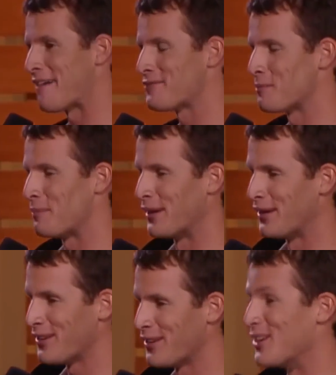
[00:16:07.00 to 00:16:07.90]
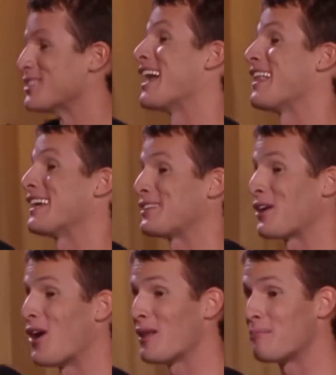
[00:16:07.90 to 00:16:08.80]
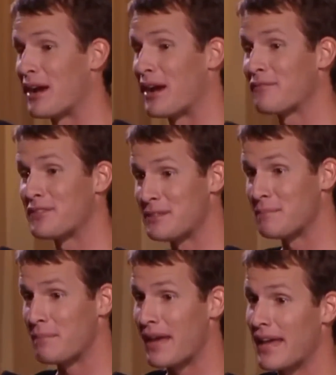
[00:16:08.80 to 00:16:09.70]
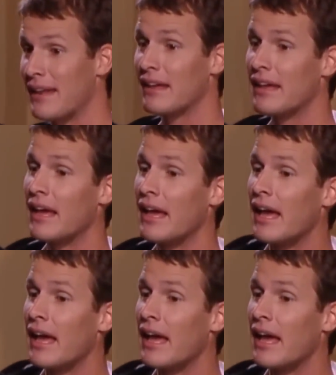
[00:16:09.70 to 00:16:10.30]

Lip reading: after pill? Or as I like to call it, breakfast in bed?